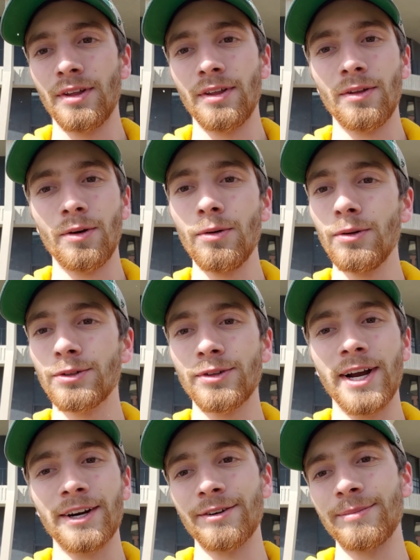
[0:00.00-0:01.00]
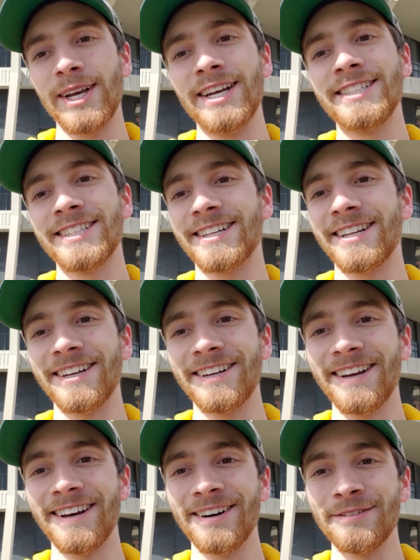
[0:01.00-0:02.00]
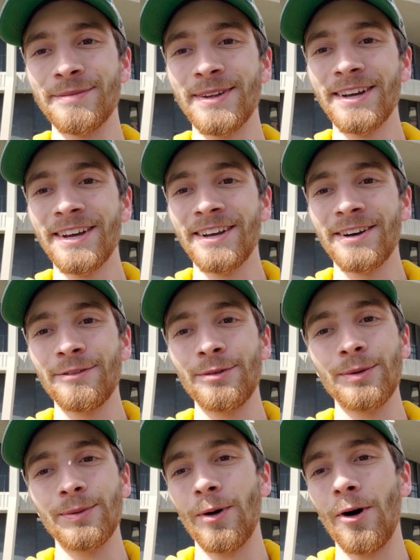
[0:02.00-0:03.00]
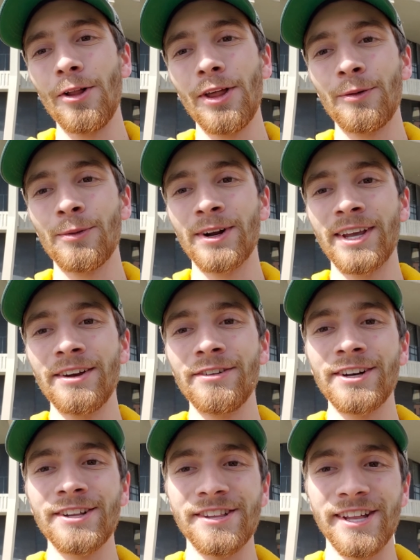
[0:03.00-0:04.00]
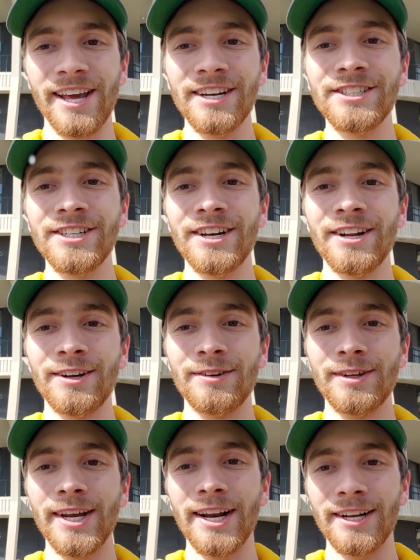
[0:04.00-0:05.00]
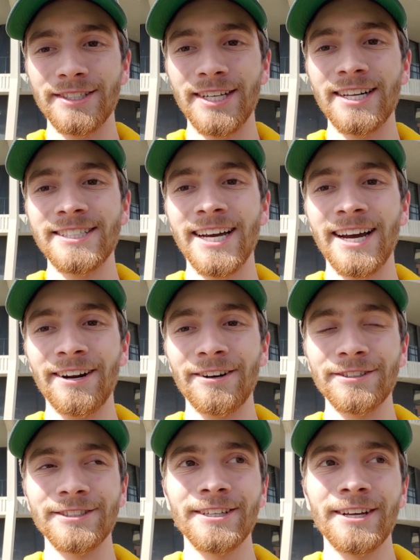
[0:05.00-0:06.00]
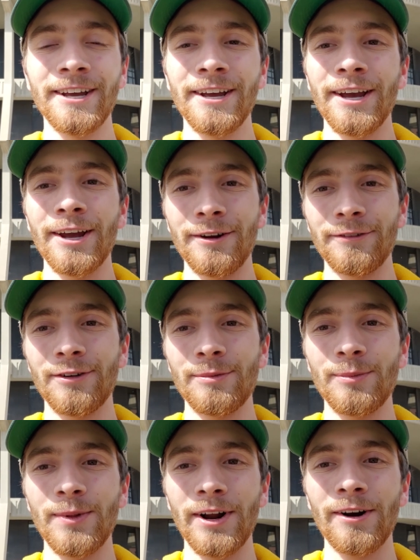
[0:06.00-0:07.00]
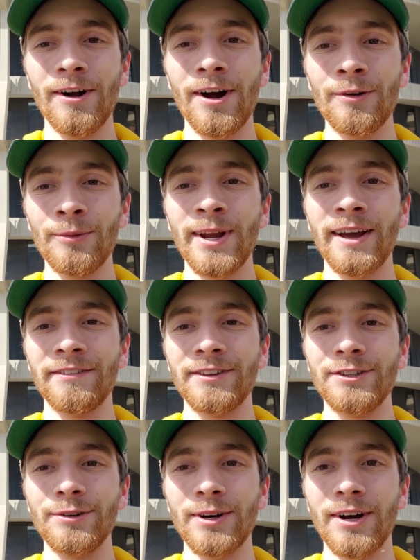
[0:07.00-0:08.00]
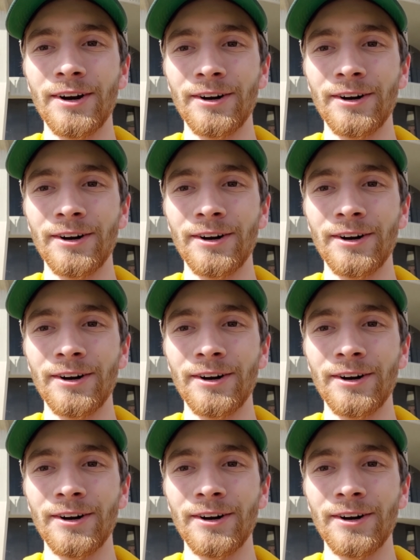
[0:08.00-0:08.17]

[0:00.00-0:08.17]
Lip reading: the whole tractor basically. All that we're given is the engine and a set of tires. And from there on, we have to do it on